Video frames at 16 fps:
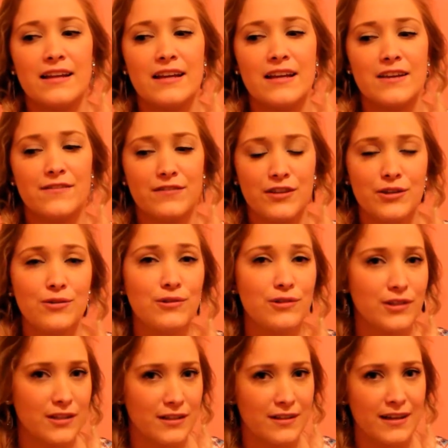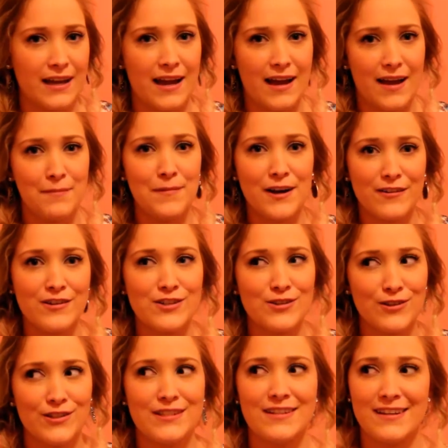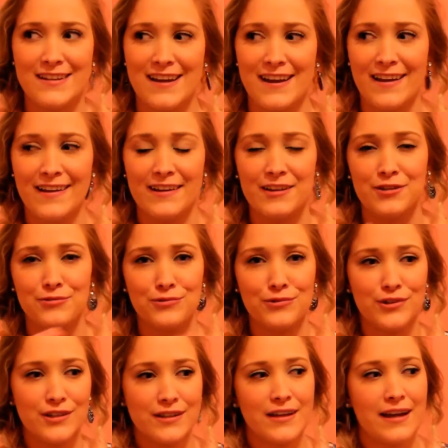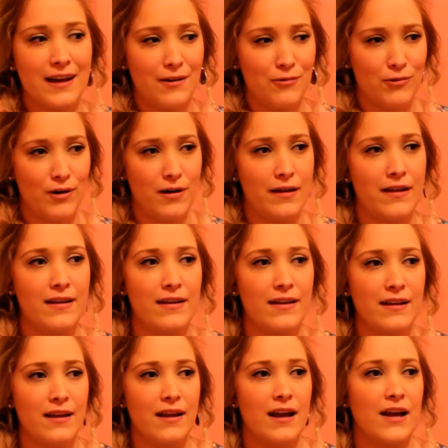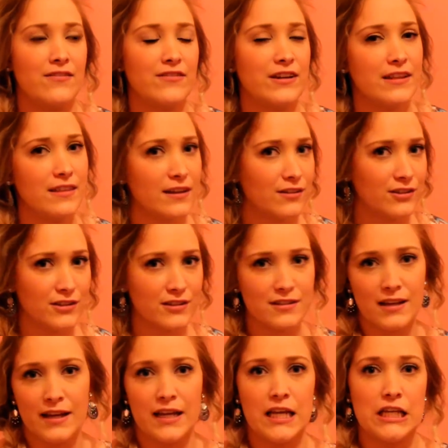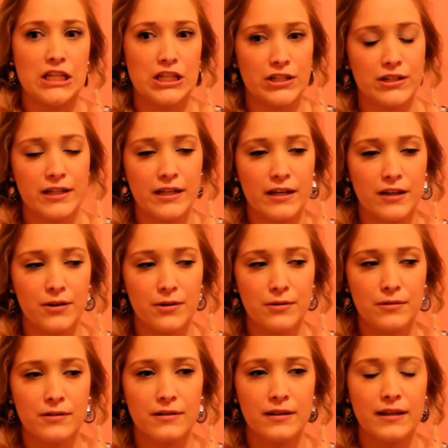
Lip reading: If you look at my results today and you look at what everything looked like a year ago,